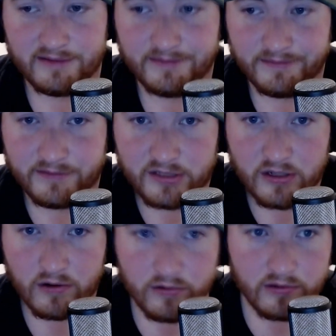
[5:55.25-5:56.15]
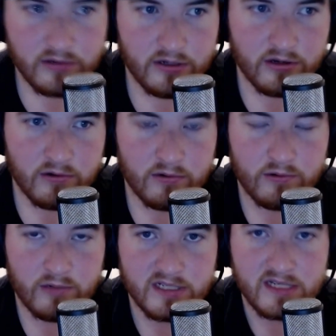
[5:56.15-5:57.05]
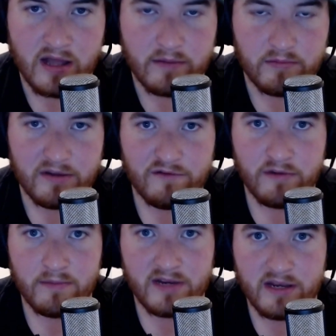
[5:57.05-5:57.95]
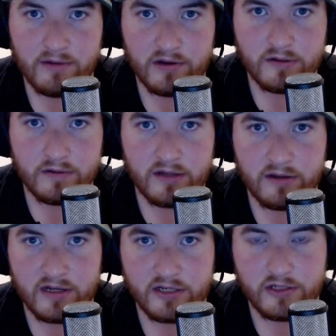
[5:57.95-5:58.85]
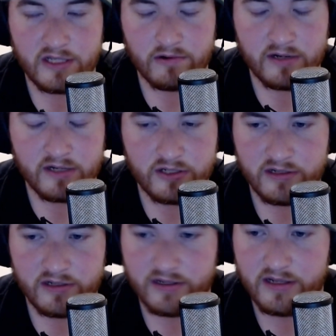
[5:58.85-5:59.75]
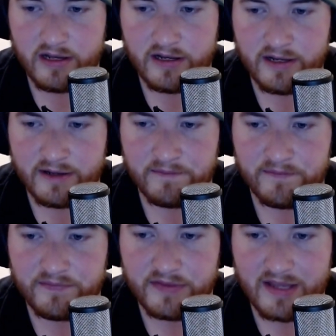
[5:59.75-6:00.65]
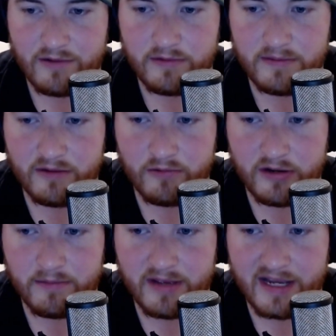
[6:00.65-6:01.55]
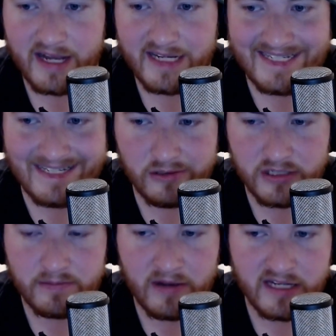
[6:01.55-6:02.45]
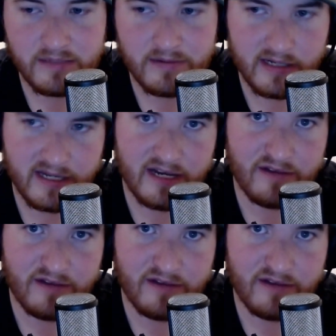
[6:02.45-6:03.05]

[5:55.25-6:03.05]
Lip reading: So, you know, what's stopping me from being able to go to another country like Russia? That would be one of my ideal spots. But again, if I